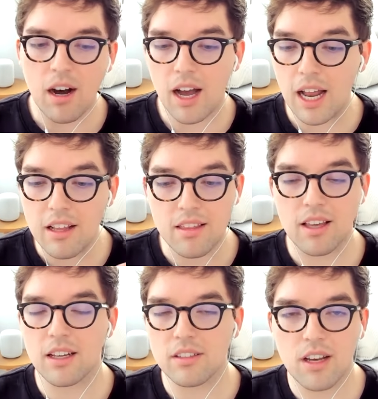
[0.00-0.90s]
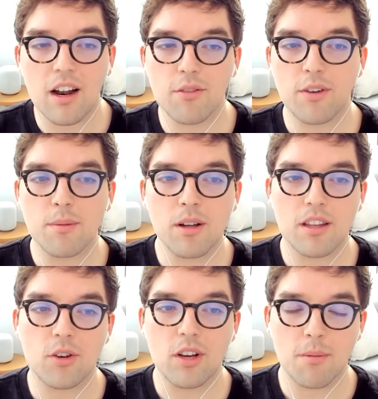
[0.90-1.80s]
anything inside of Figma
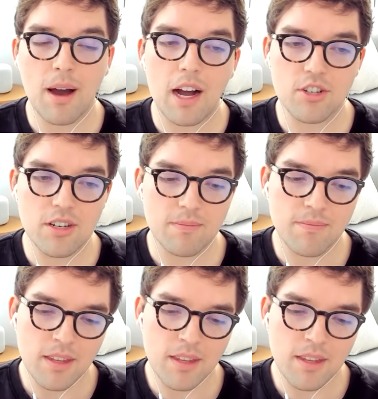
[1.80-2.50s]
that you can imagine.